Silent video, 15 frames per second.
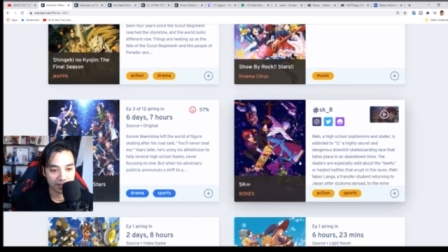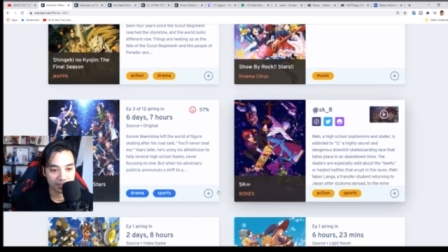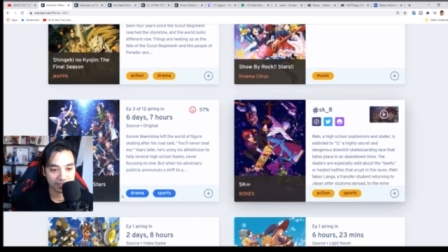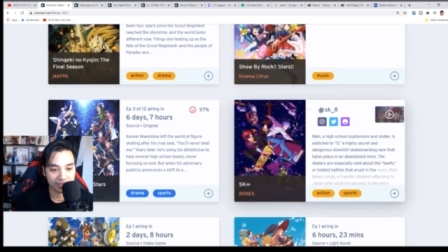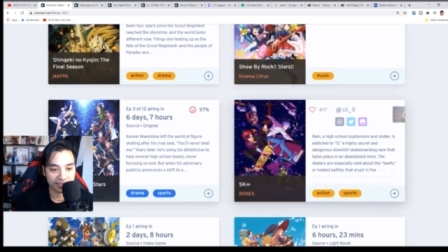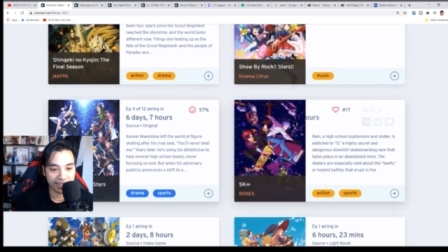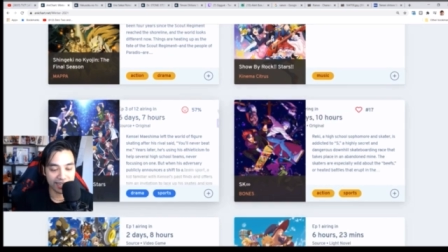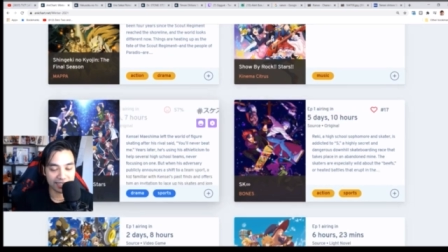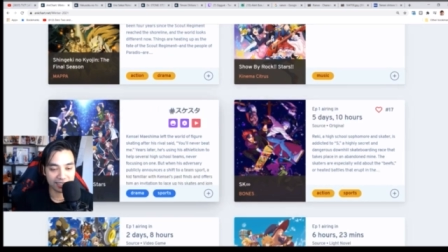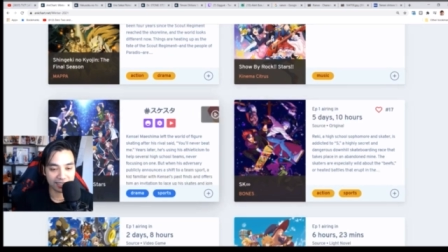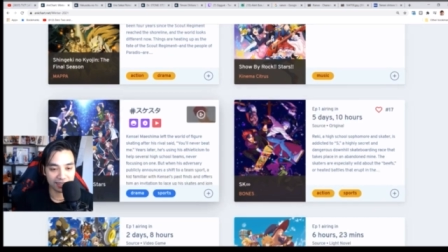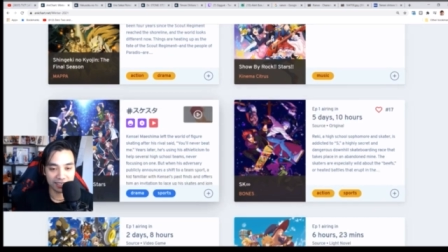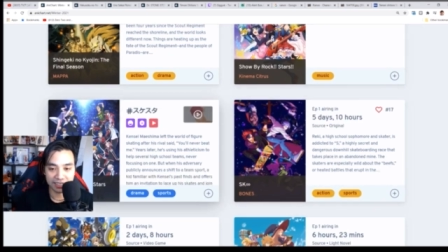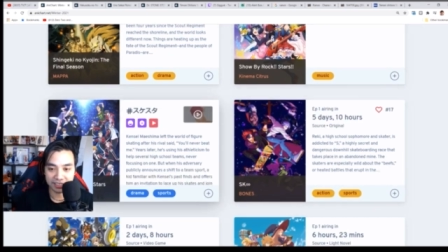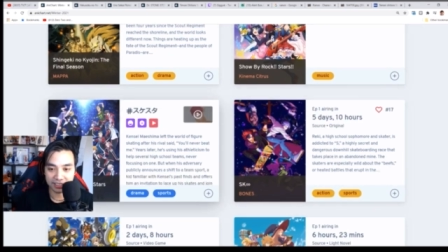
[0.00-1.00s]
Skate's
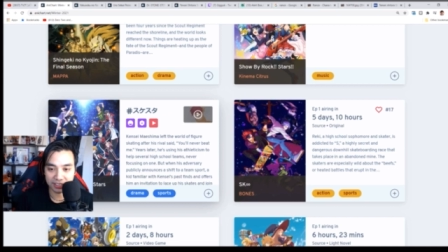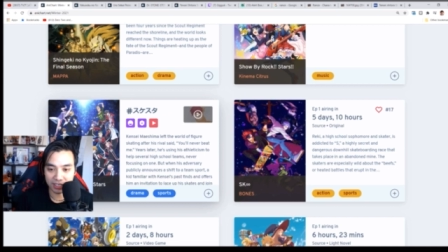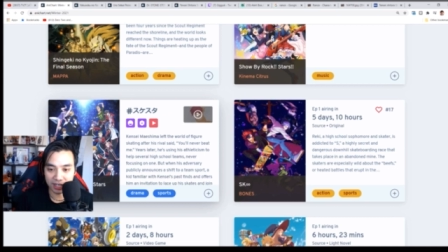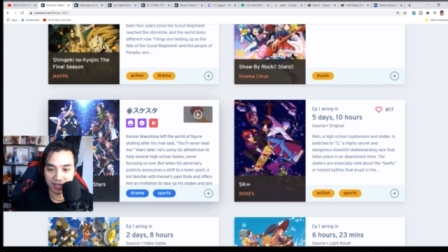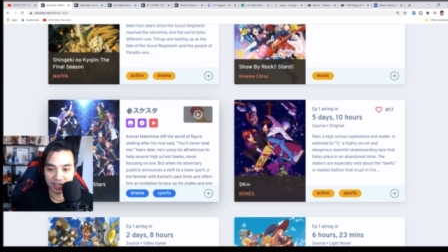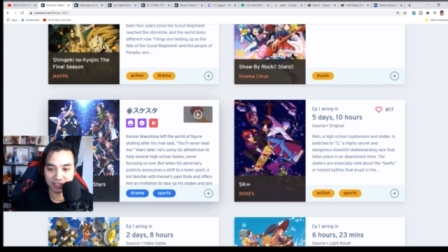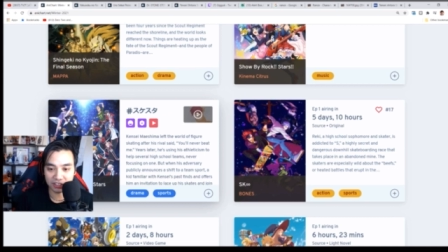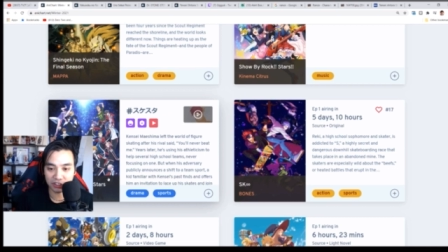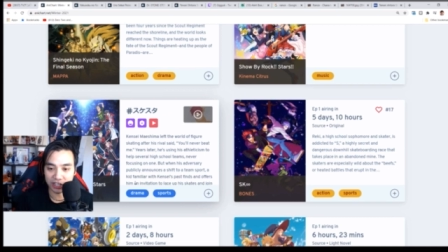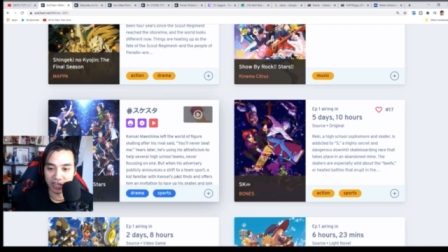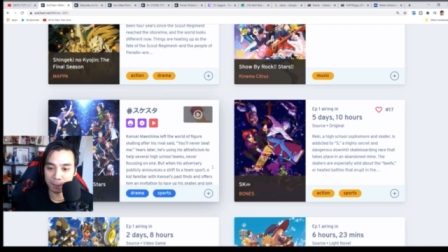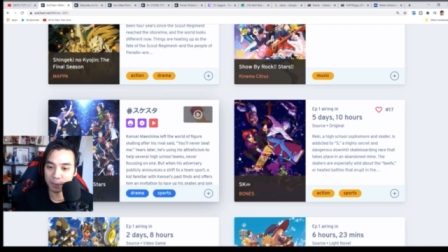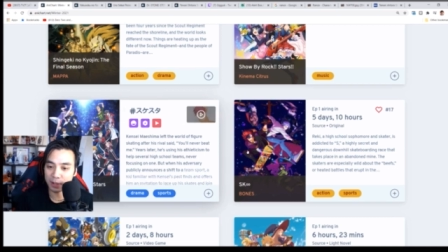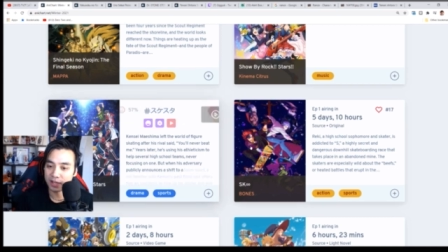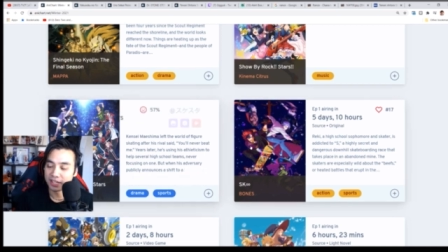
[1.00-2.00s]
Leading Star,
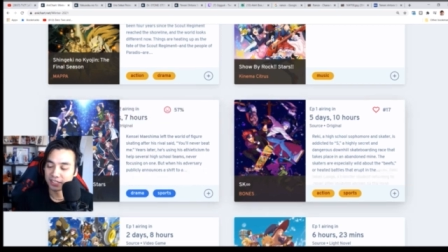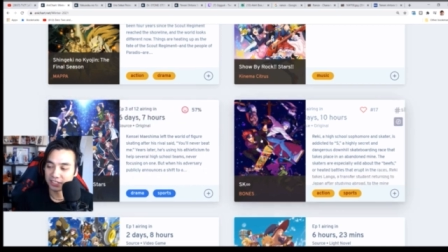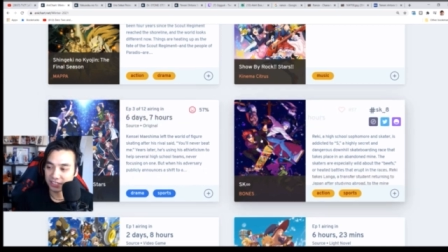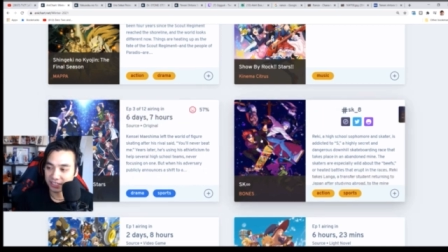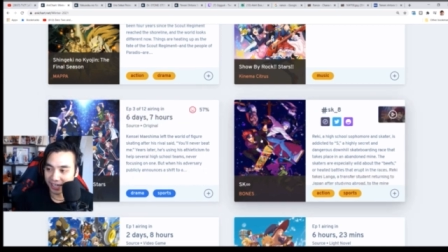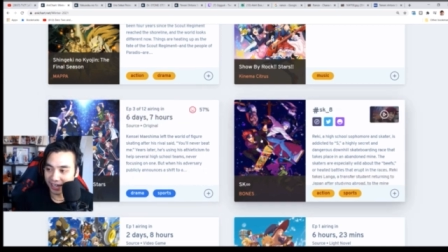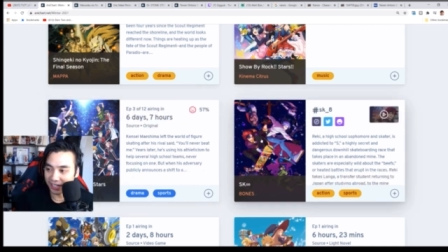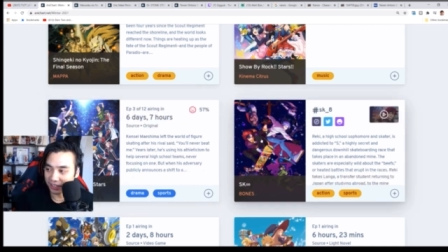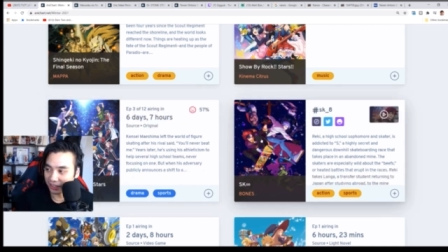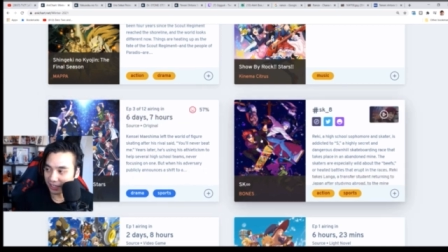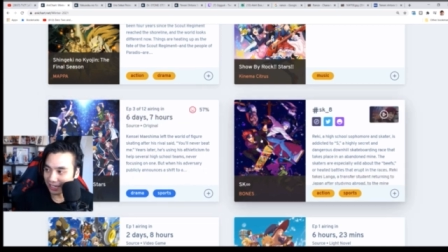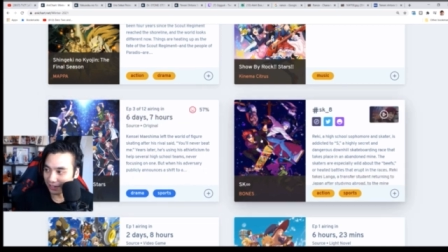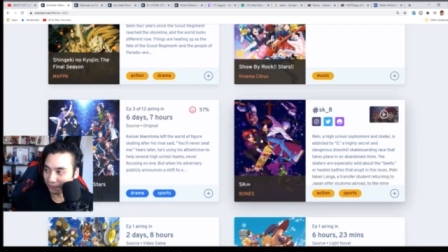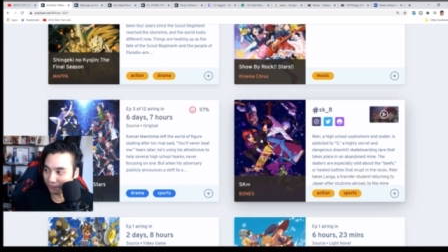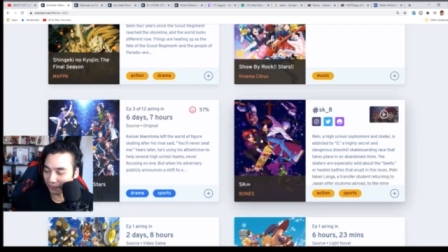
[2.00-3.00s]
skip. Skate
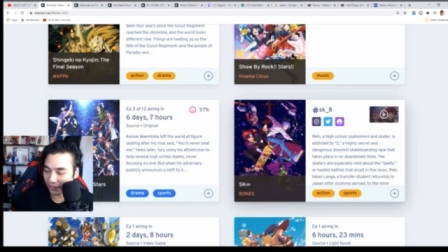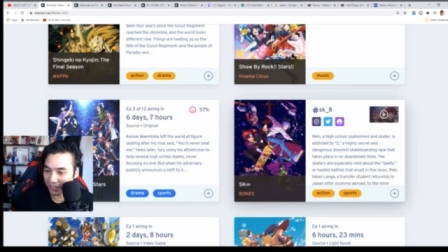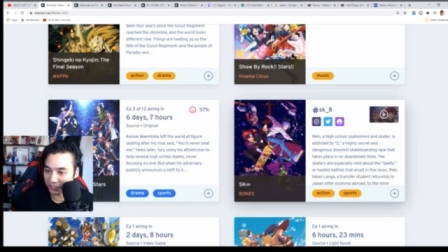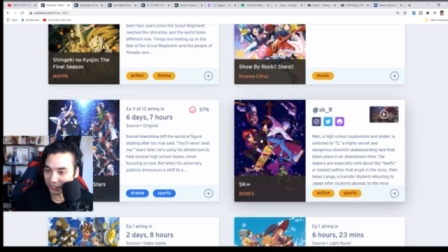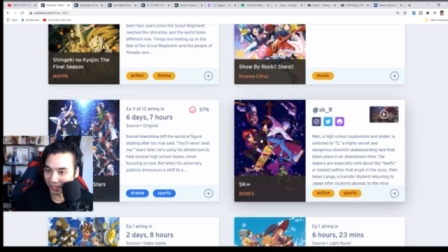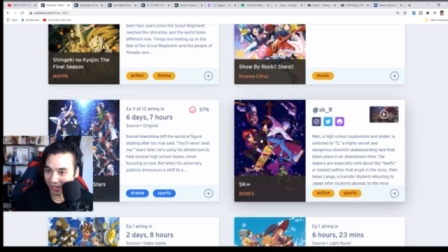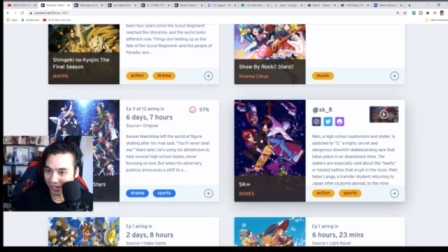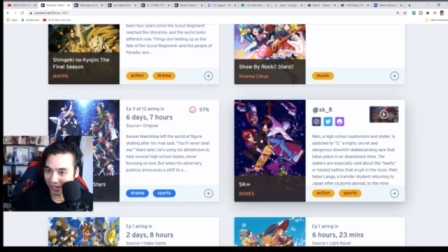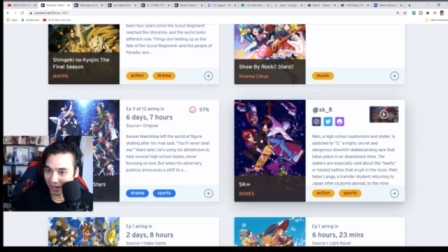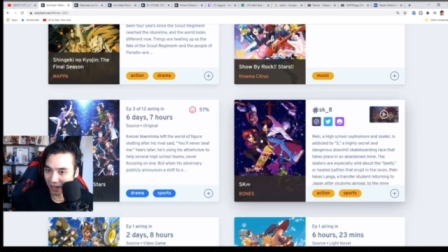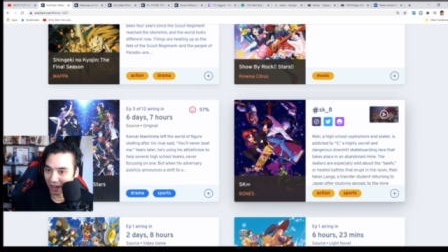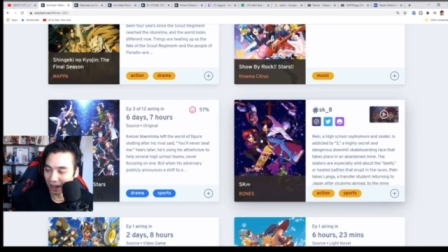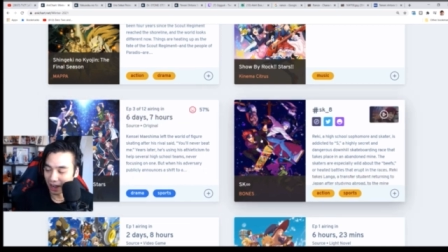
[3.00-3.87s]
the Infinity.